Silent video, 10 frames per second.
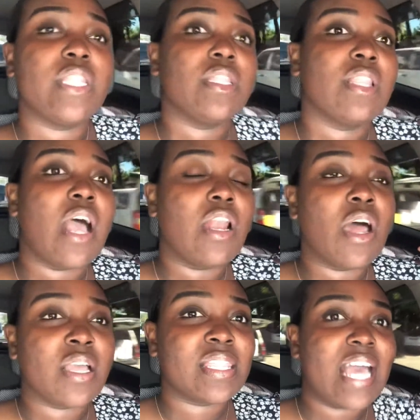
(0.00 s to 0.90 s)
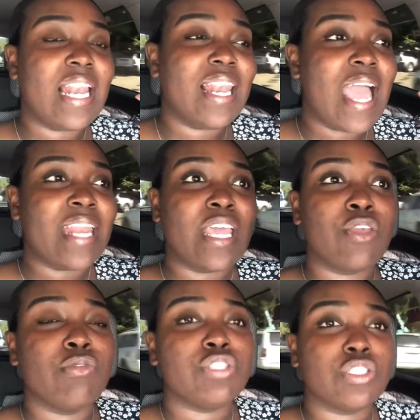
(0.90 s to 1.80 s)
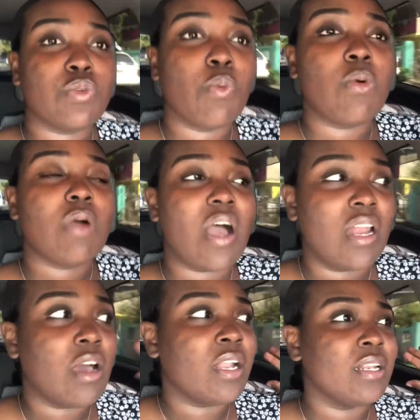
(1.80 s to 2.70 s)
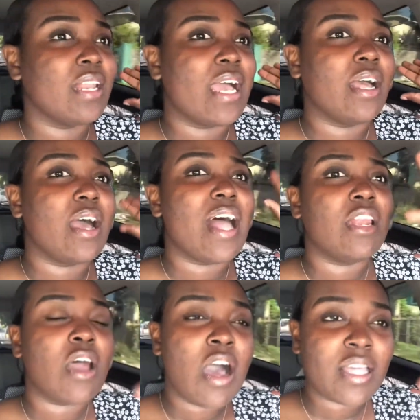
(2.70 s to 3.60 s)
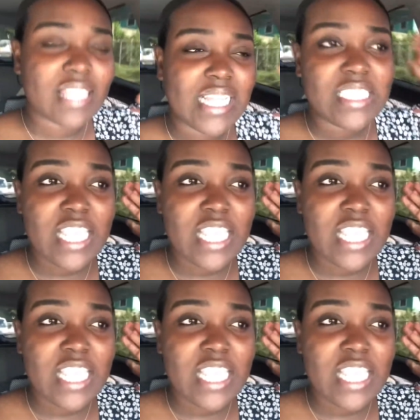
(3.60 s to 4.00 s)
along that line that you just along that